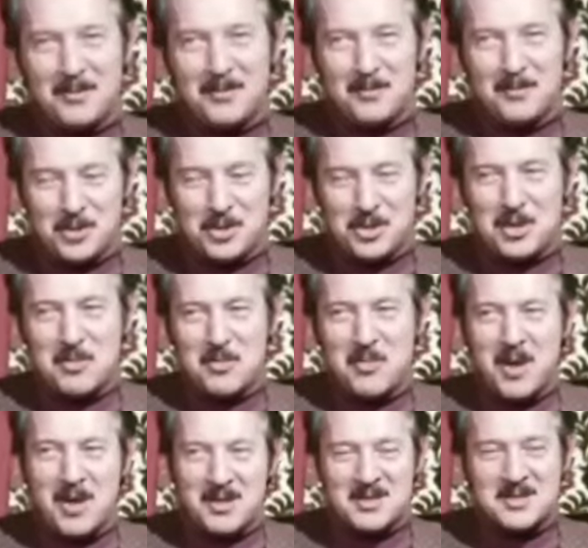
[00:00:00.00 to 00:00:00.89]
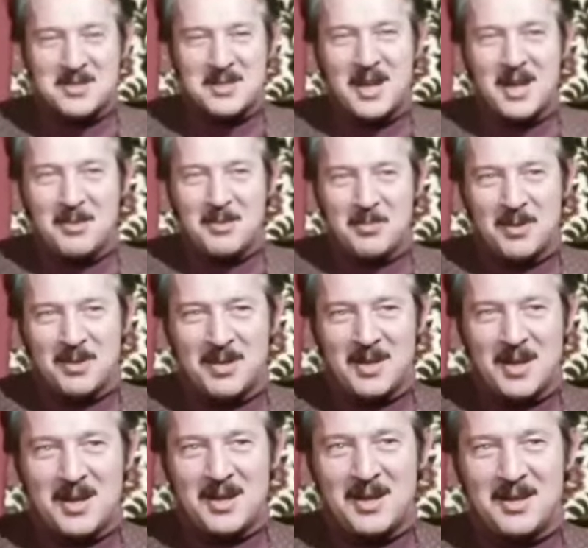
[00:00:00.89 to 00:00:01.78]
Fischer made a statement
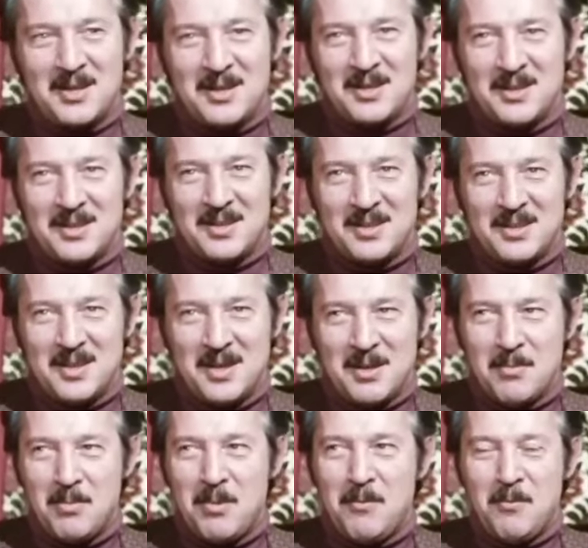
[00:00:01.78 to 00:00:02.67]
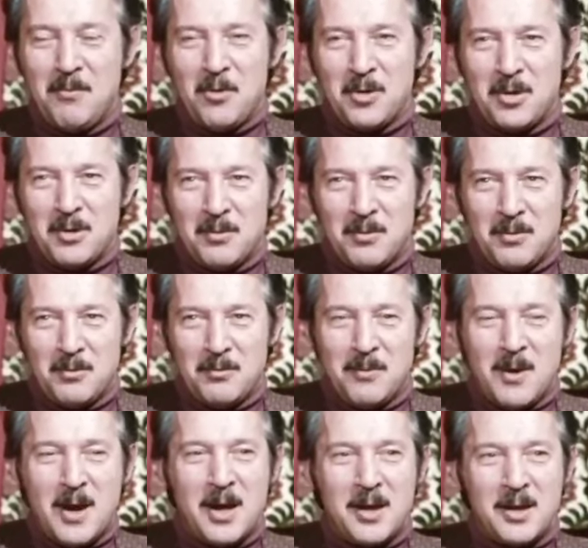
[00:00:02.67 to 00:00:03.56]
then before the
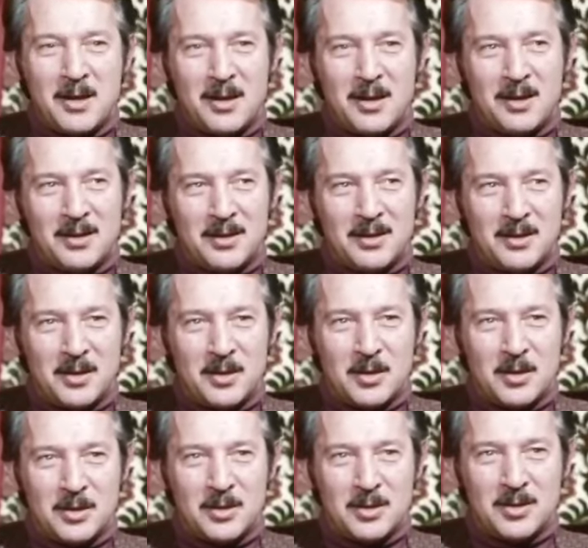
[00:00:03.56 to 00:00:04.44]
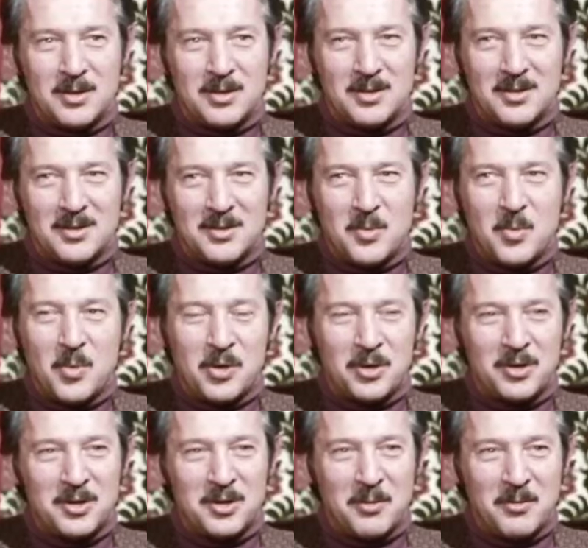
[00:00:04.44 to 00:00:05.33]
final
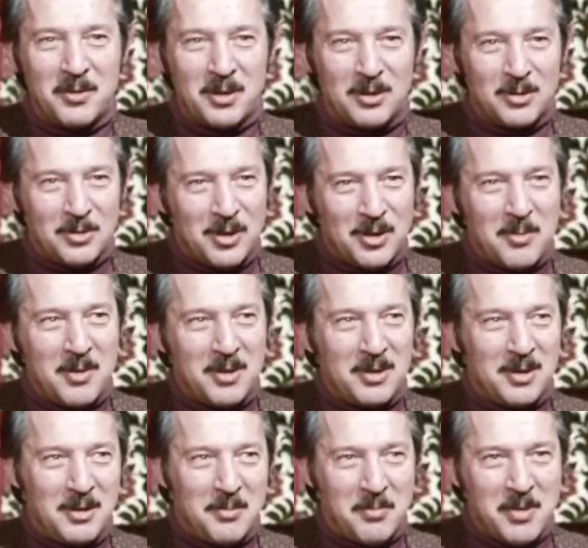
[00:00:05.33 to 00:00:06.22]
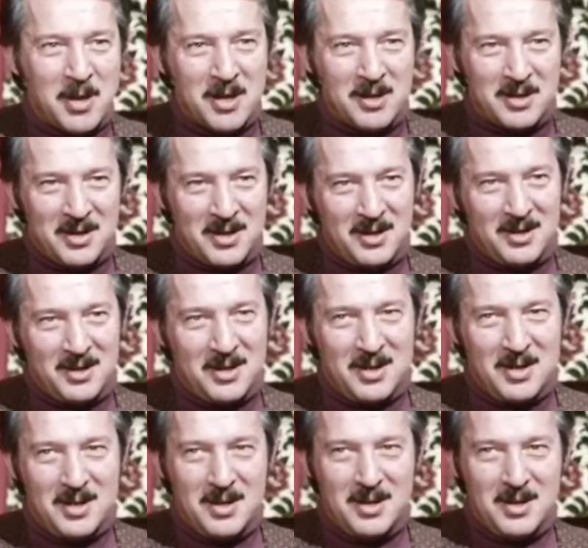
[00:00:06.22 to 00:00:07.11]
quarter of the tournament in Belgrade
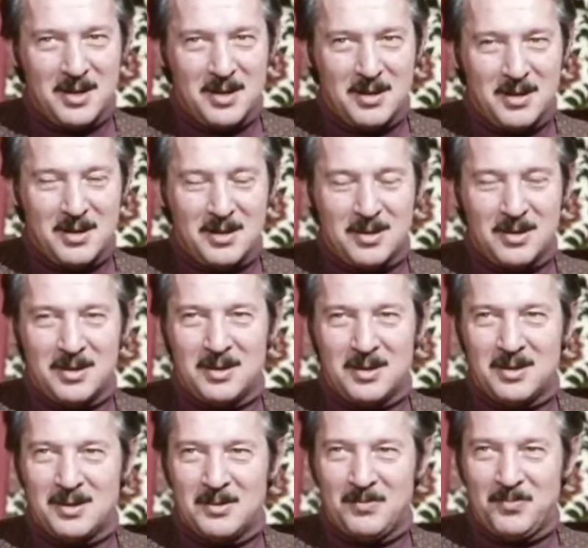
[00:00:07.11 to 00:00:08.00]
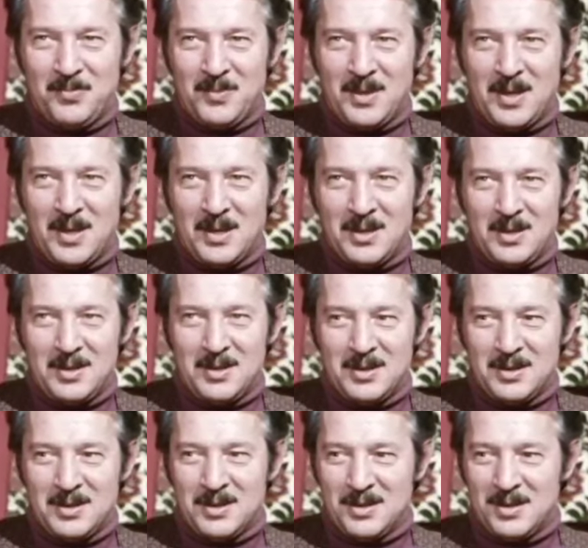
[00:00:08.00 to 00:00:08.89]

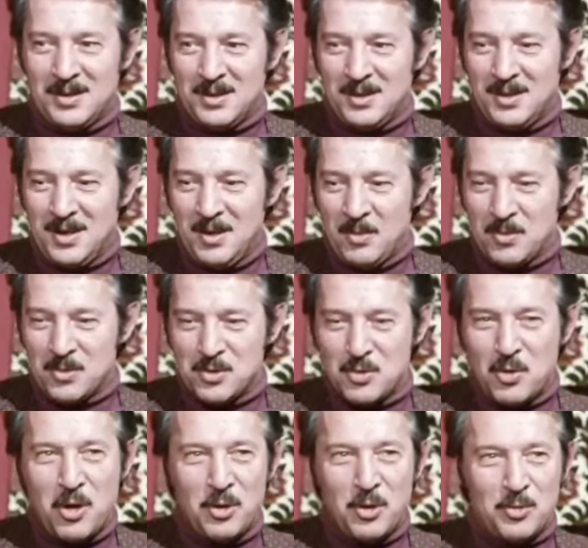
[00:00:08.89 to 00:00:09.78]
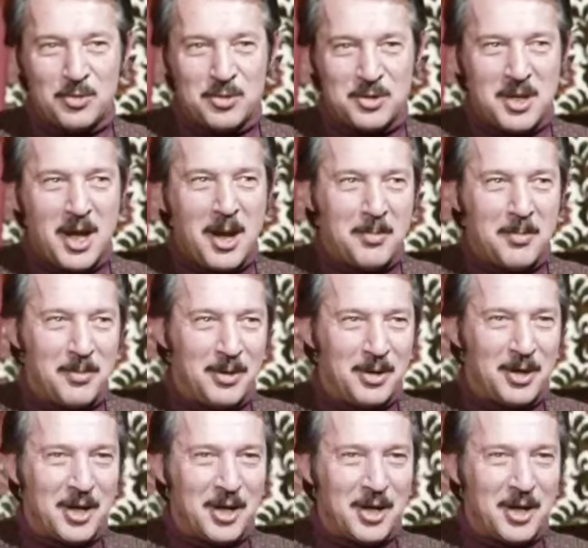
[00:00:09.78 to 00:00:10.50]
that he was going to stop the